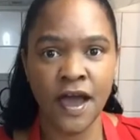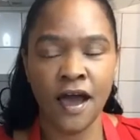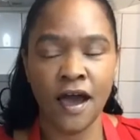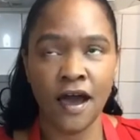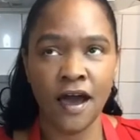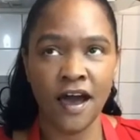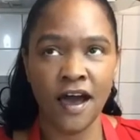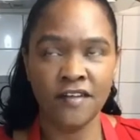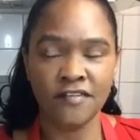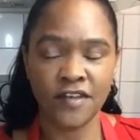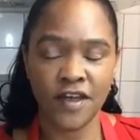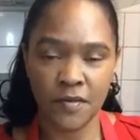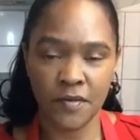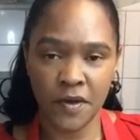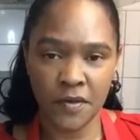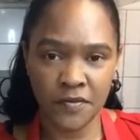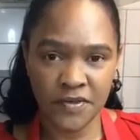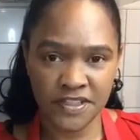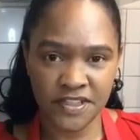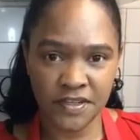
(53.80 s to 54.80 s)
I've come
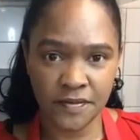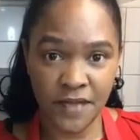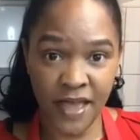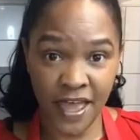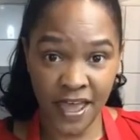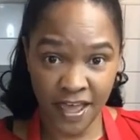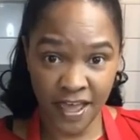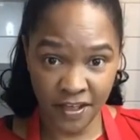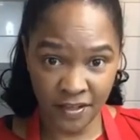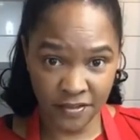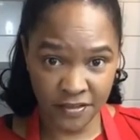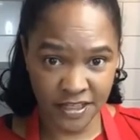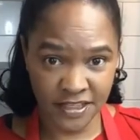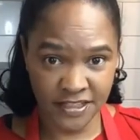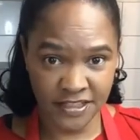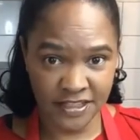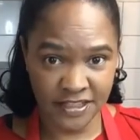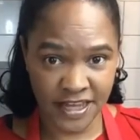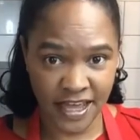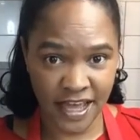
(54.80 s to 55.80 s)
up with some healthy
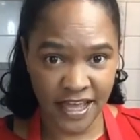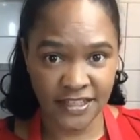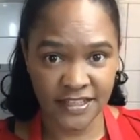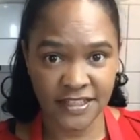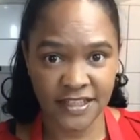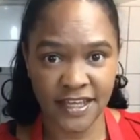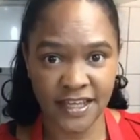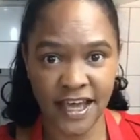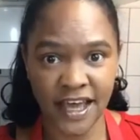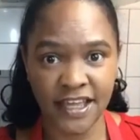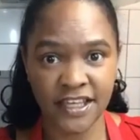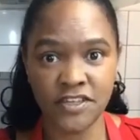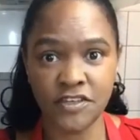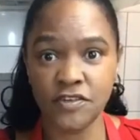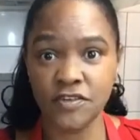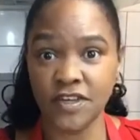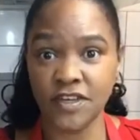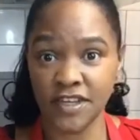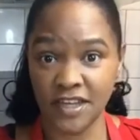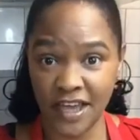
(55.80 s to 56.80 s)
snacks that
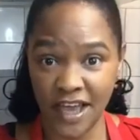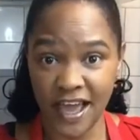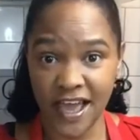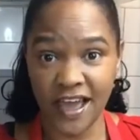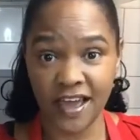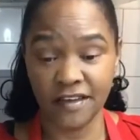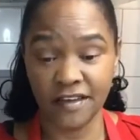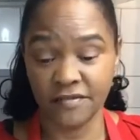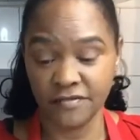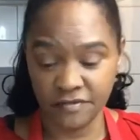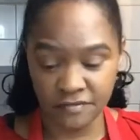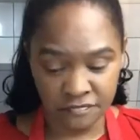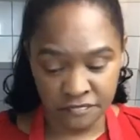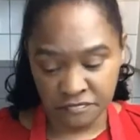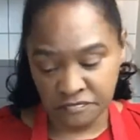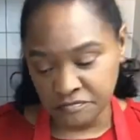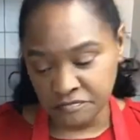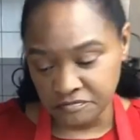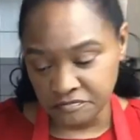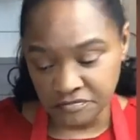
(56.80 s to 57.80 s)
you can have,
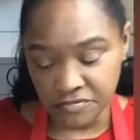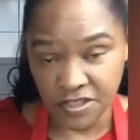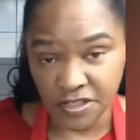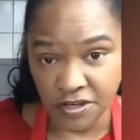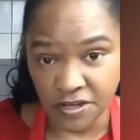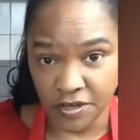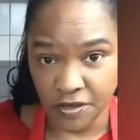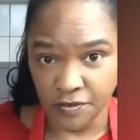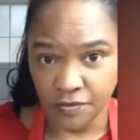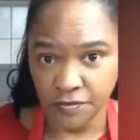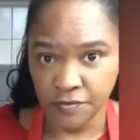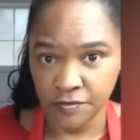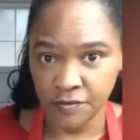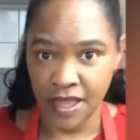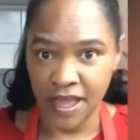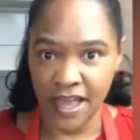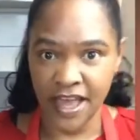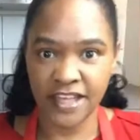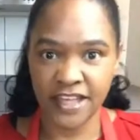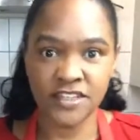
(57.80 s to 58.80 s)
you know,
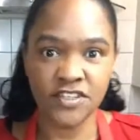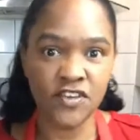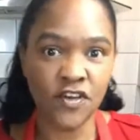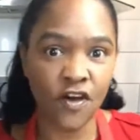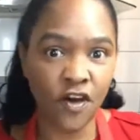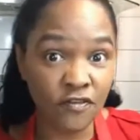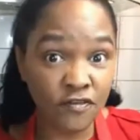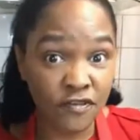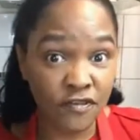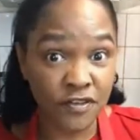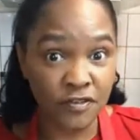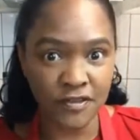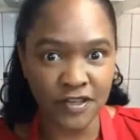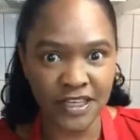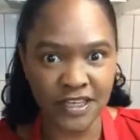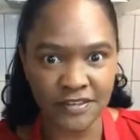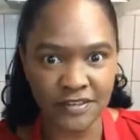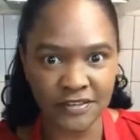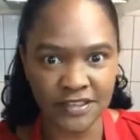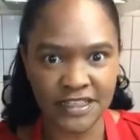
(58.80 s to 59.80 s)
and not feel
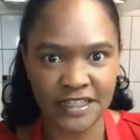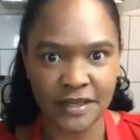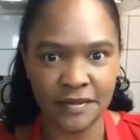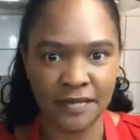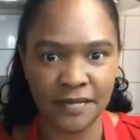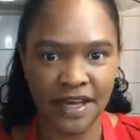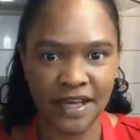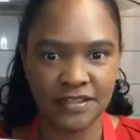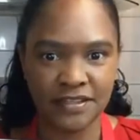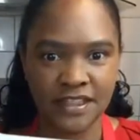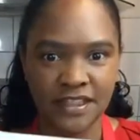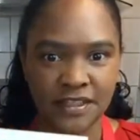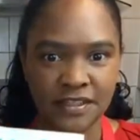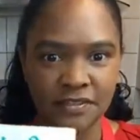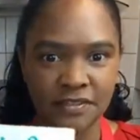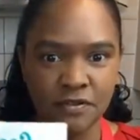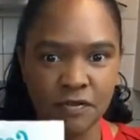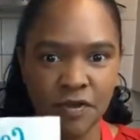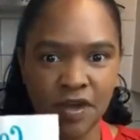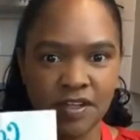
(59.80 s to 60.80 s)
guilty about it
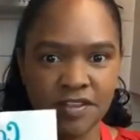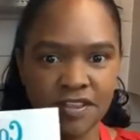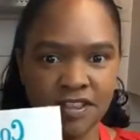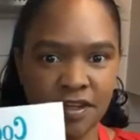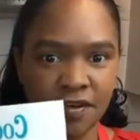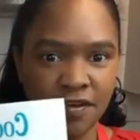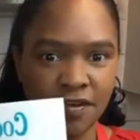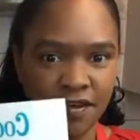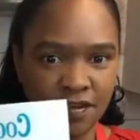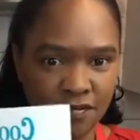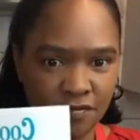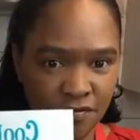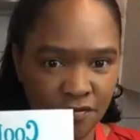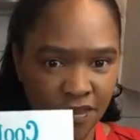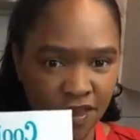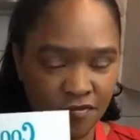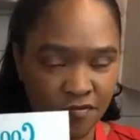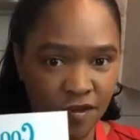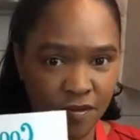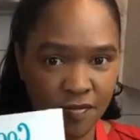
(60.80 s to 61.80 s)
as well. So
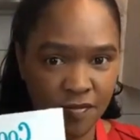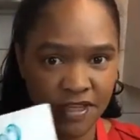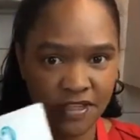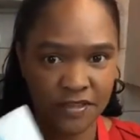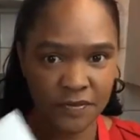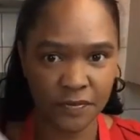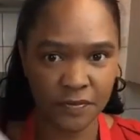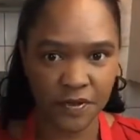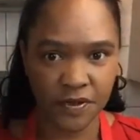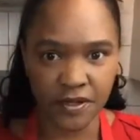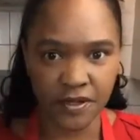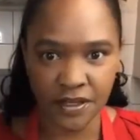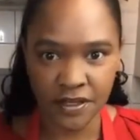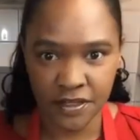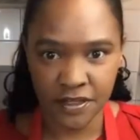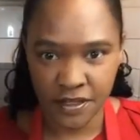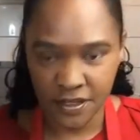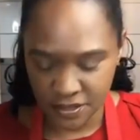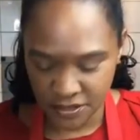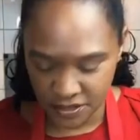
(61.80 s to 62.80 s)
they're from this book.
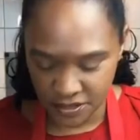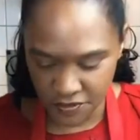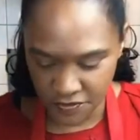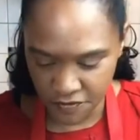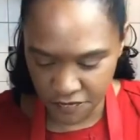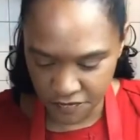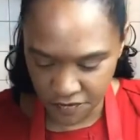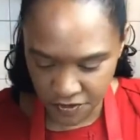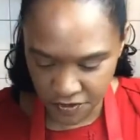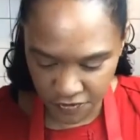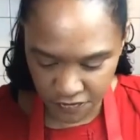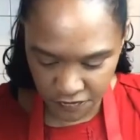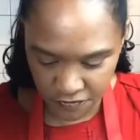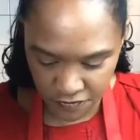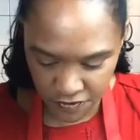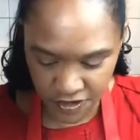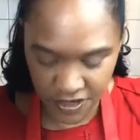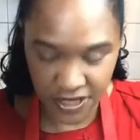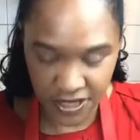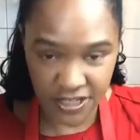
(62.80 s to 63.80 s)
So feel
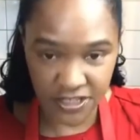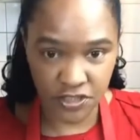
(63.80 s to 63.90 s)
free